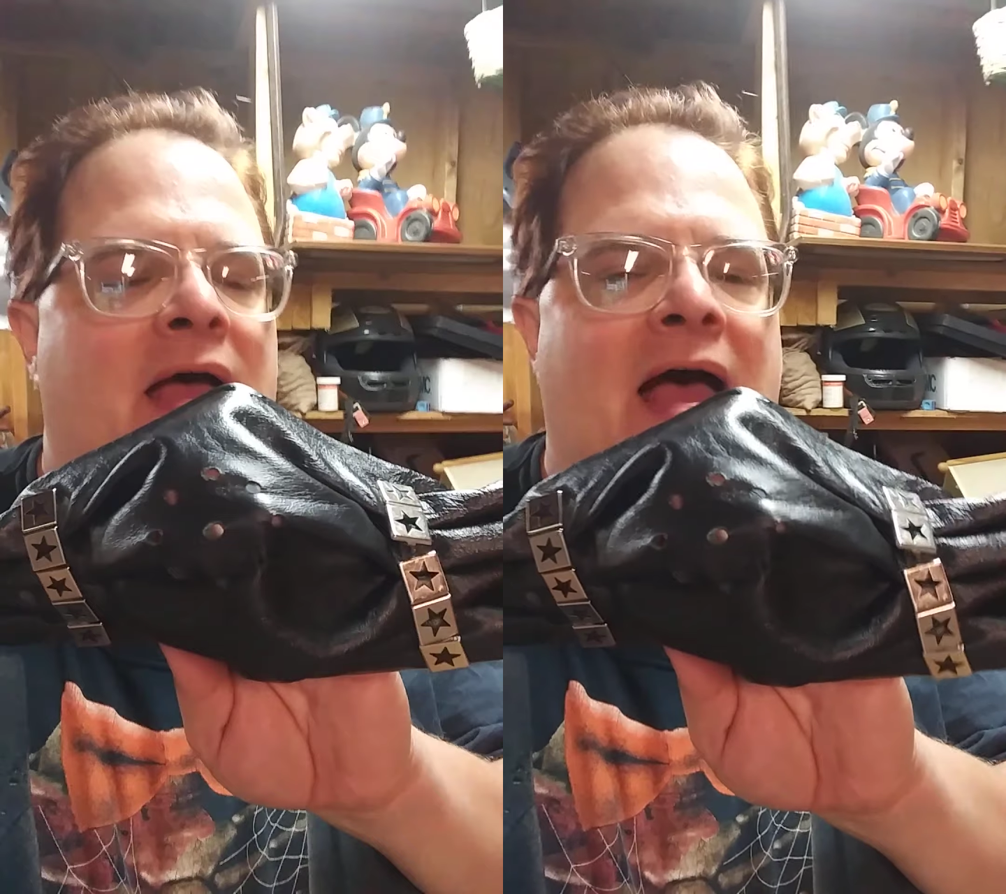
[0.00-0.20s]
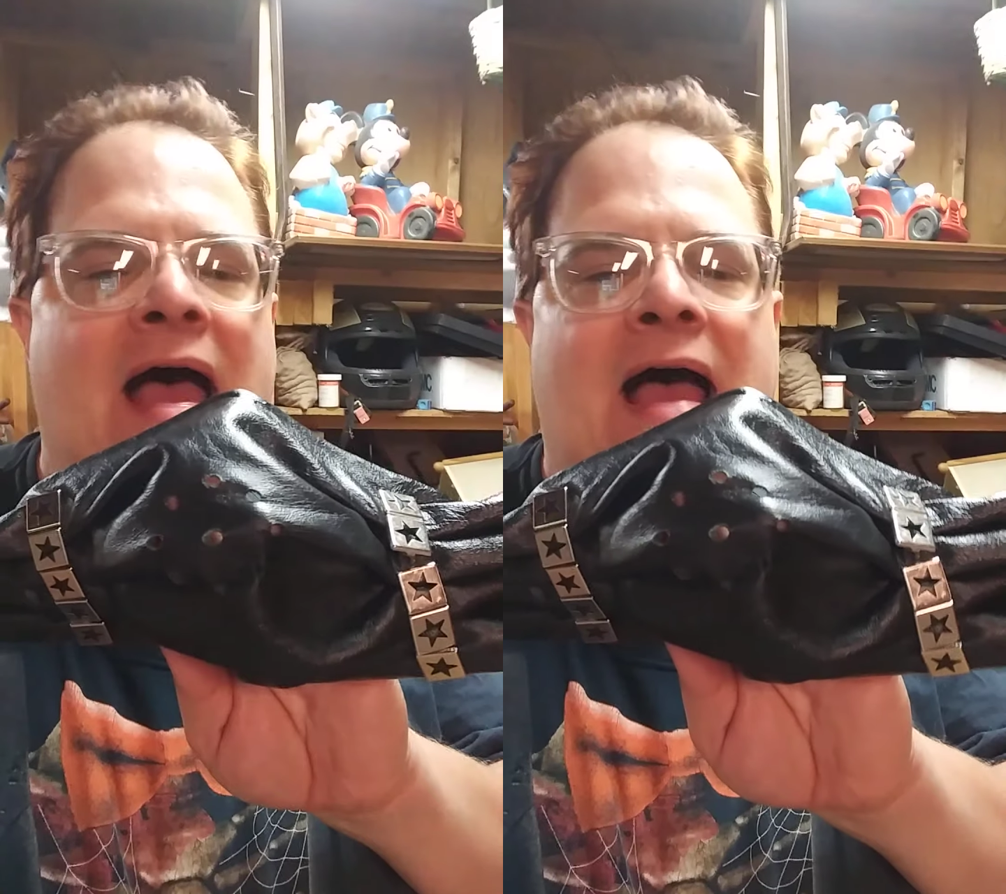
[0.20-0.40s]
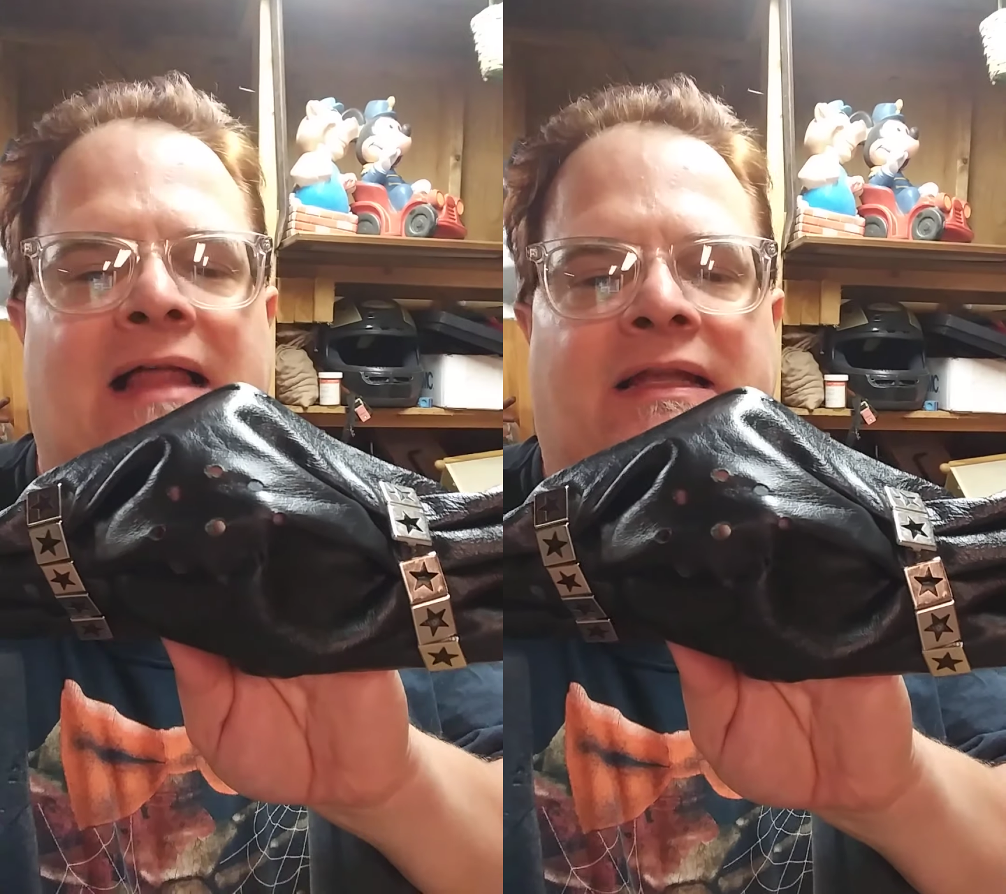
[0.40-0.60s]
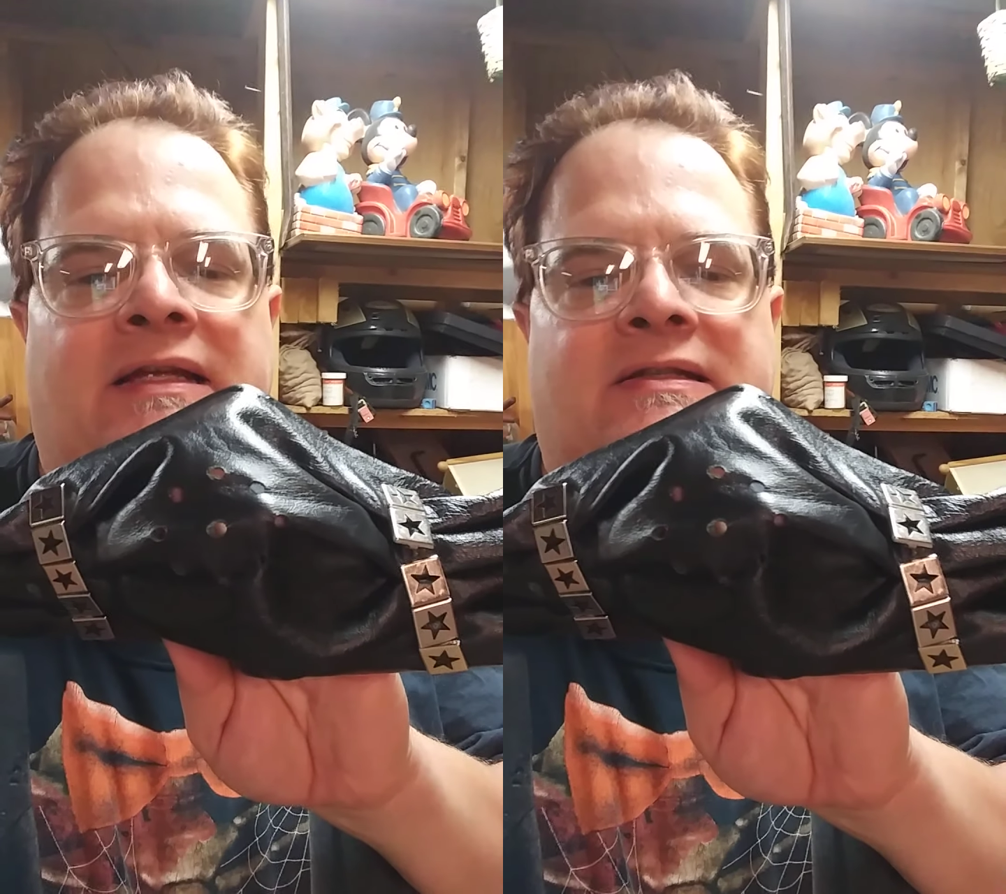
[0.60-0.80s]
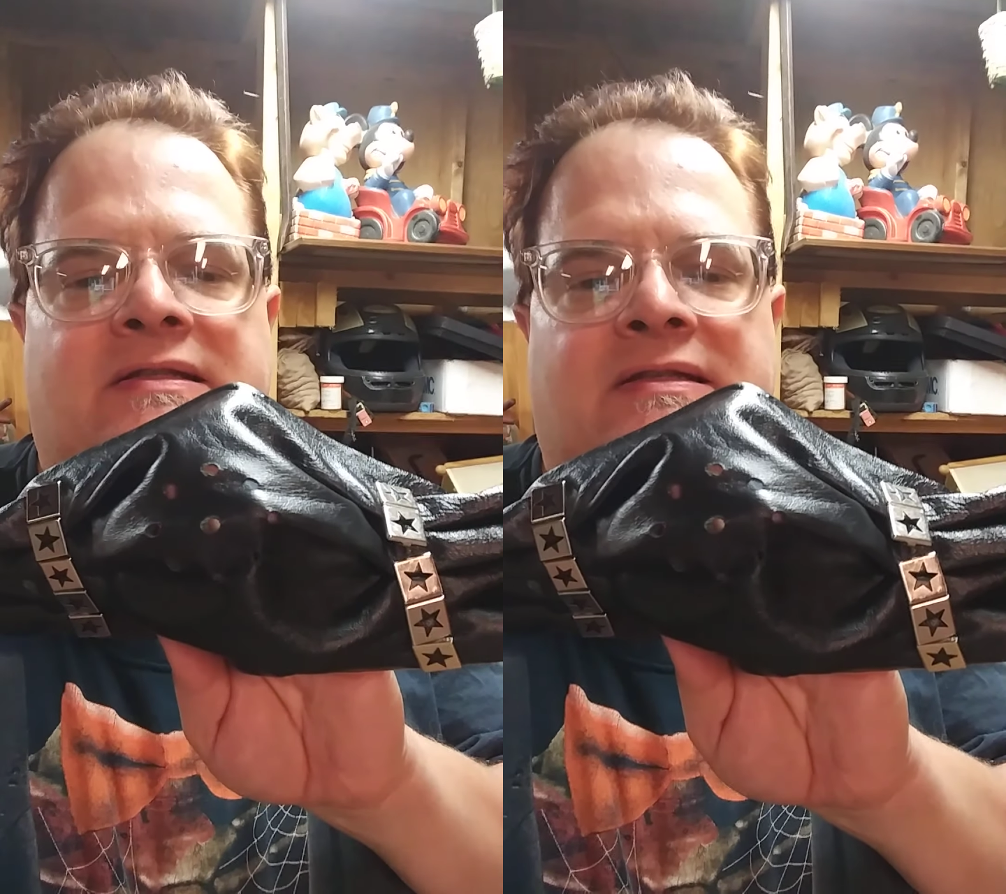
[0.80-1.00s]

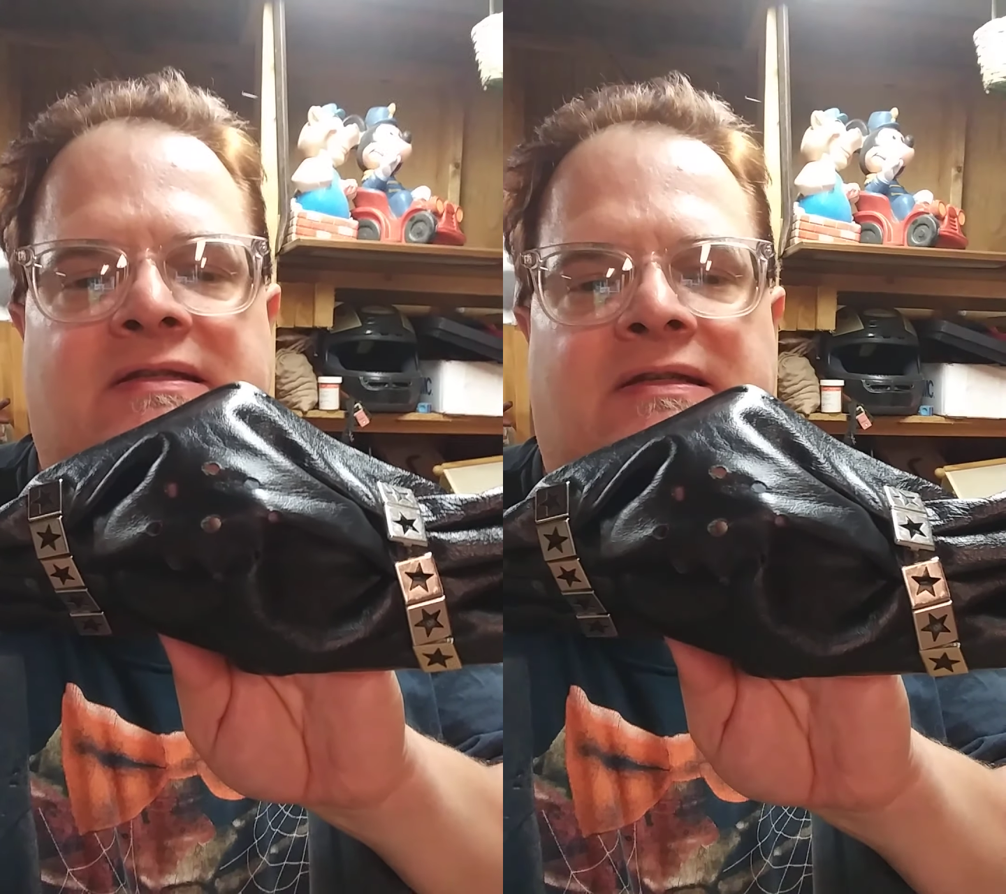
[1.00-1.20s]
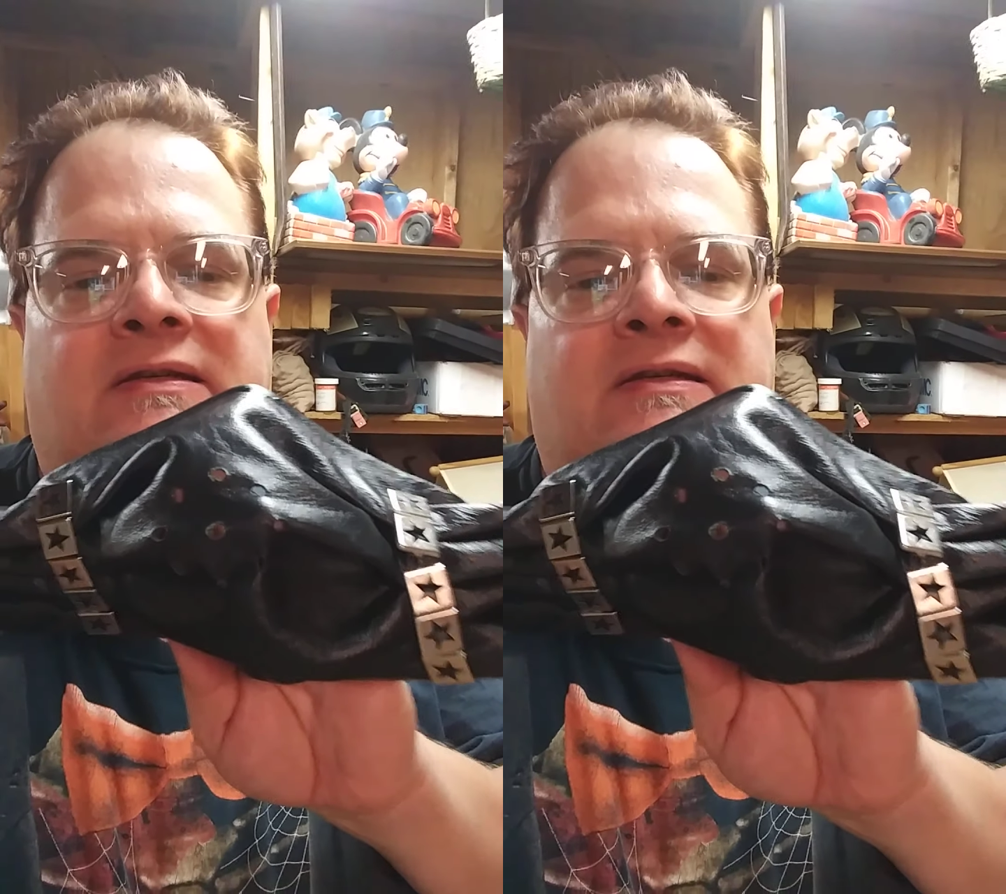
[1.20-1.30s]
eyelets